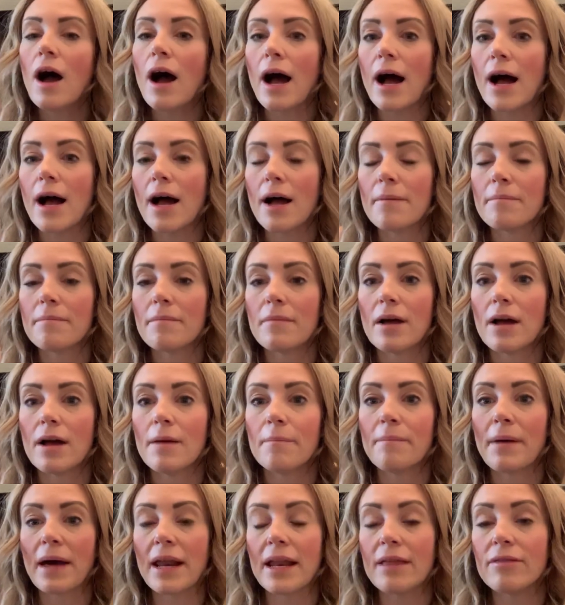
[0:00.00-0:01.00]

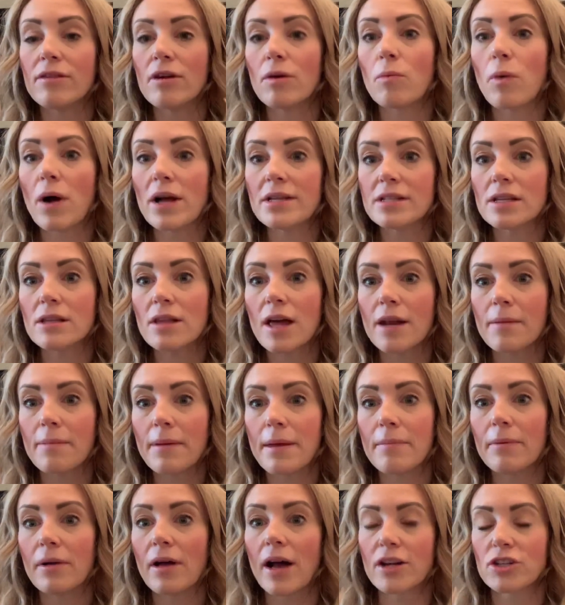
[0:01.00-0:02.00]
But there was a lot of
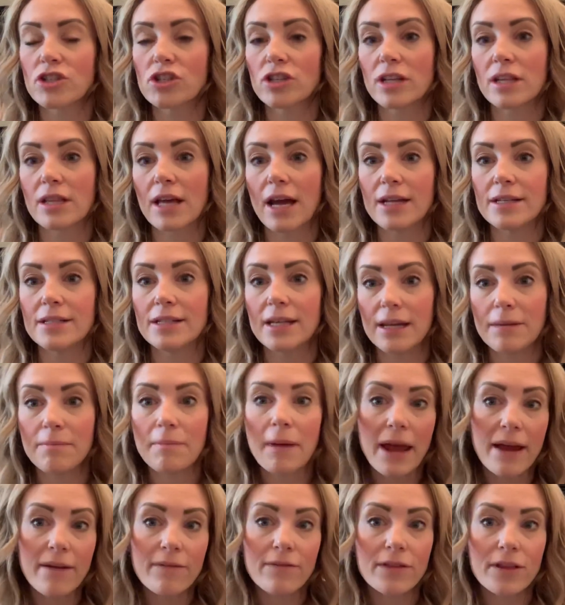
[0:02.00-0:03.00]
people actually that did
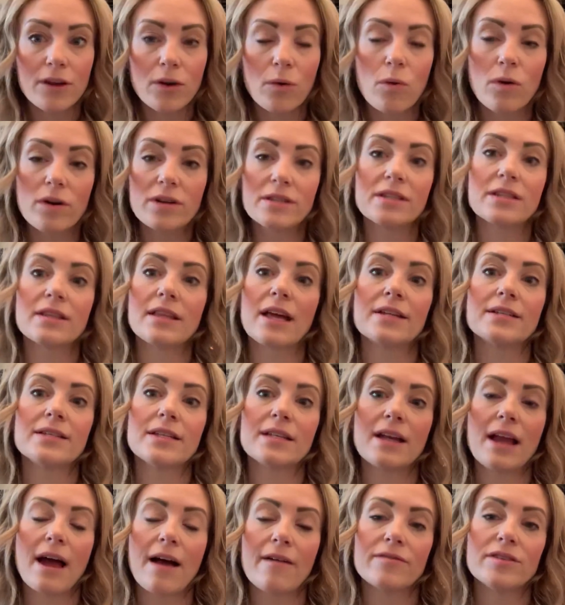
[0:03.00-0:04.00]
pay for the course and that
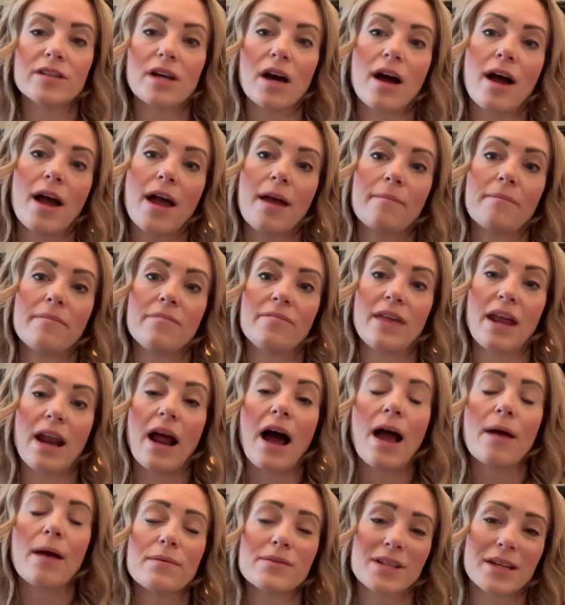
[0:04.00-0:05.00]
didn't have time that
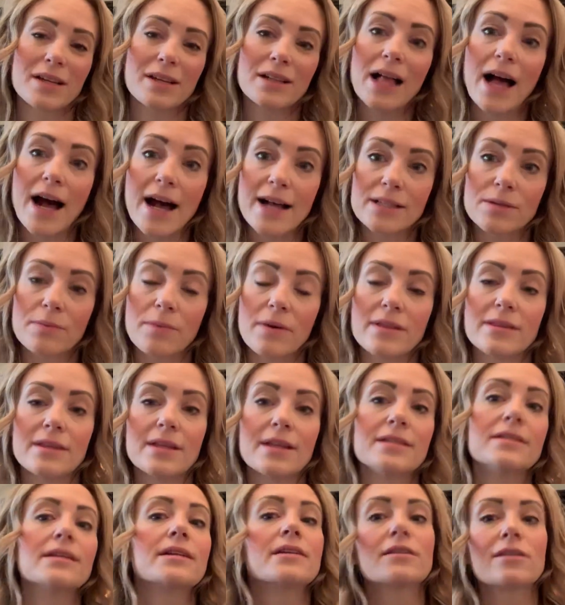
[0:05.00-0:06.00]
was in class with, and
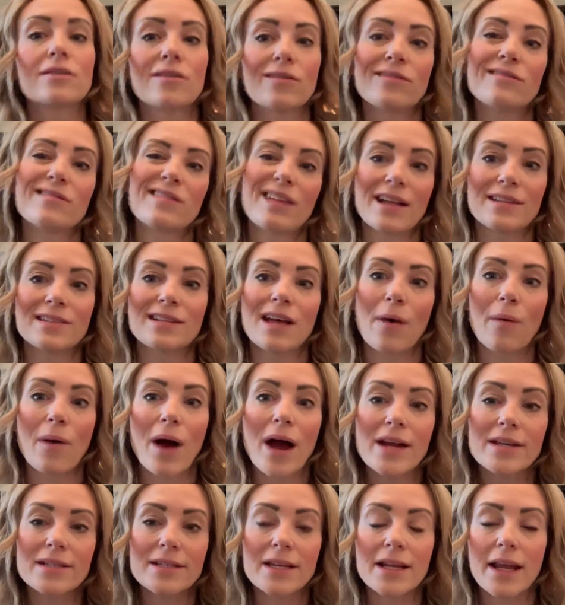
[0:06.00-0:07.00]
they said that's how
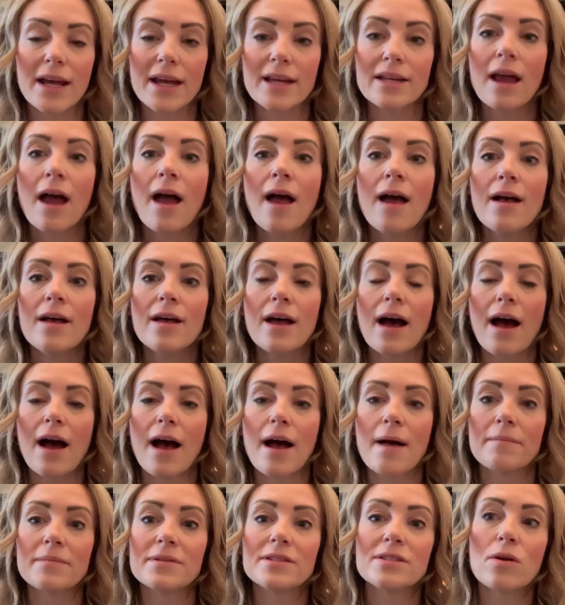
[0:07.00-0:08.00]
I did it.
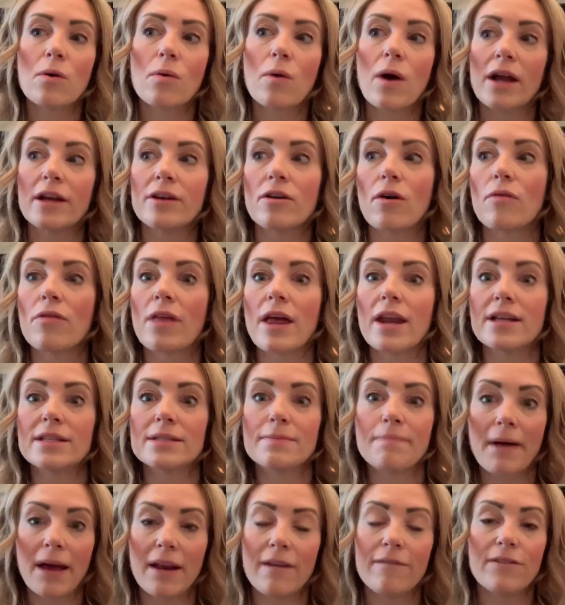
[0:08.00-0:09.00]
So I know that
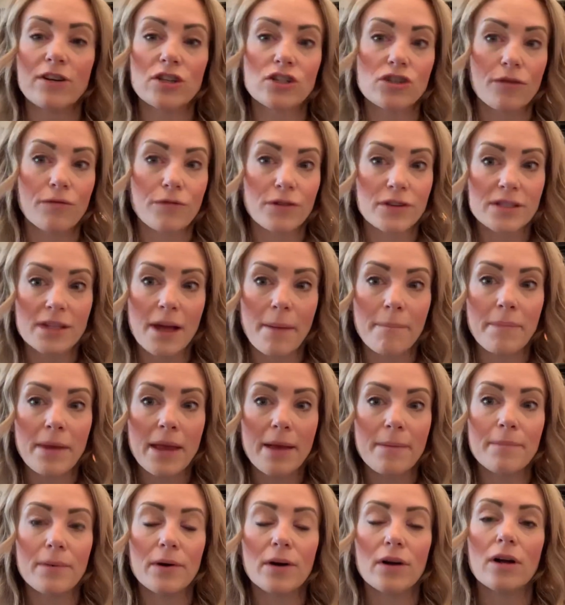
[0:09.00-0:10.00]
it's beneficial for some
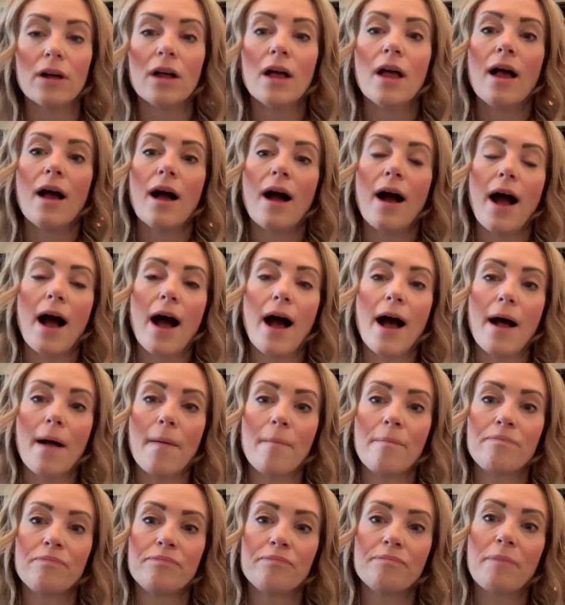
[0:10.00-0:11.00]
people,
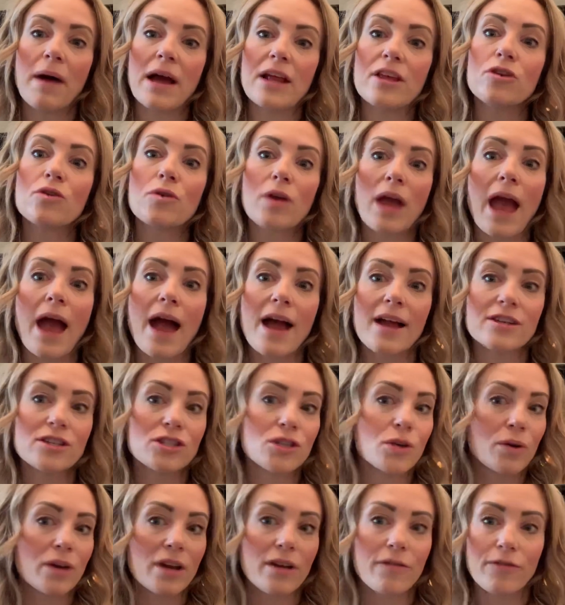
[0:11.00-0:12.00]
but you can
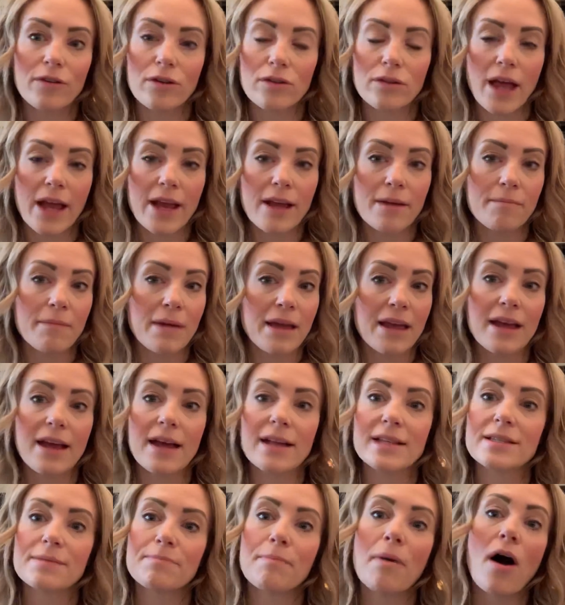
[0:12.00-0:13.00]
do it if you're like
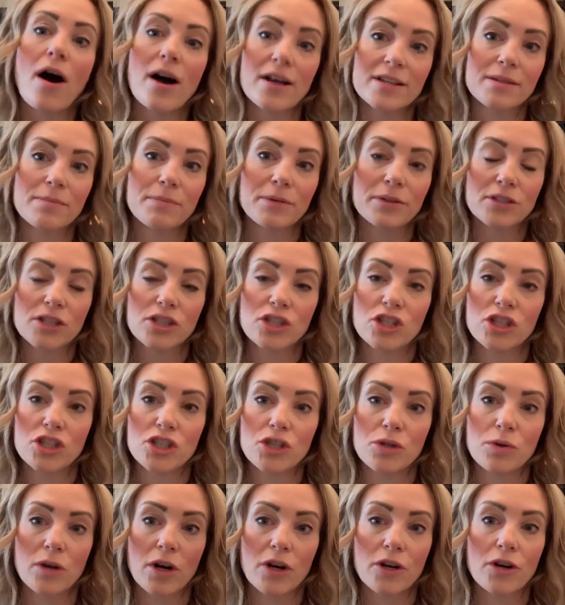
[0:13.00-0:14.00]
me. It's possible to
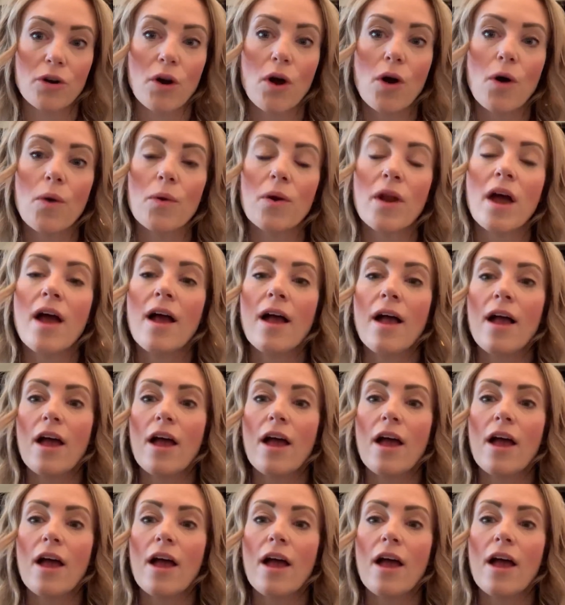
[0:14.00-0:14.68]
just do it on your own.